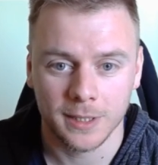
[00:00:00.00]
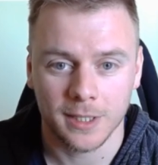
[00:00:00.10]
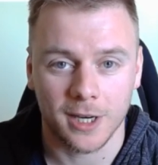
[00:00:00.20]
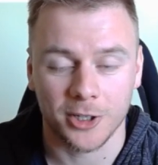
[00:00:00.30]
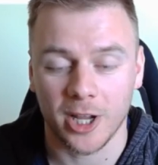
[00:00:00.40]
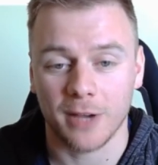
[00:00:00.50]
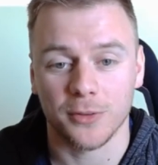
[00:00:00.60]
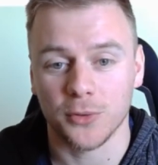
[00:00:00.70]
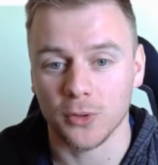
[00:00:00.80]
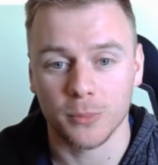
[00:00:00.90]
I don't have the
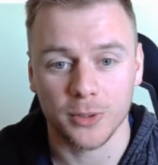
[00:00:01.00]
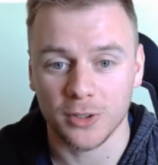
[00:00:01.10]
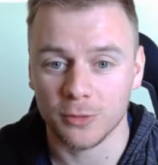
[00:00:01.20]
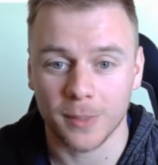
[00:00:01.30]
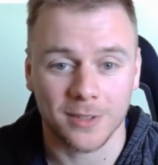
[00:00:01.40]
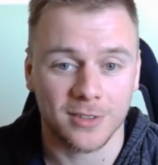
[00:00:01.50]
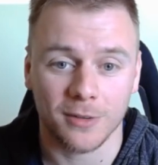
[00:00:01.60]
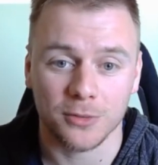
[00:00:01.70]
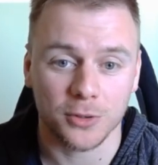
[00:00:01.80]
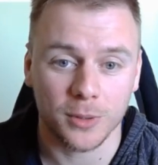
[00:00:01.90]
sort of money to spend
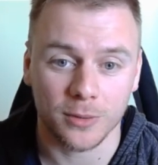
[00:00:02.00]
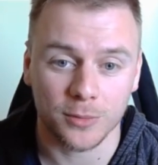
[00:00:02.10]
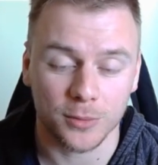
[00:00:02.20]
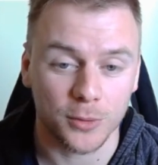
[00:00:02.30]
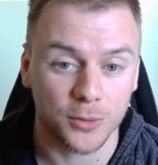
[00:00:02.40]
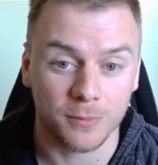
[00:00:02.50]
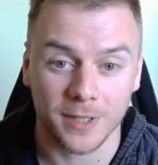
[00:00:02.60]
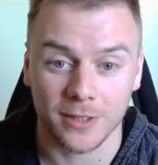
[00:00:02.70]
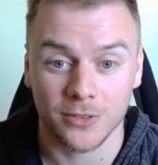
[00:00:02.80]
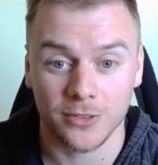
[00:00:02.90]
700 quid on some
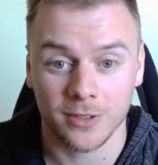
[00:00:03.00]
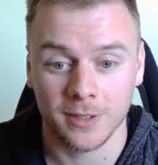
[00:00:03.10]
Heusinkvelds,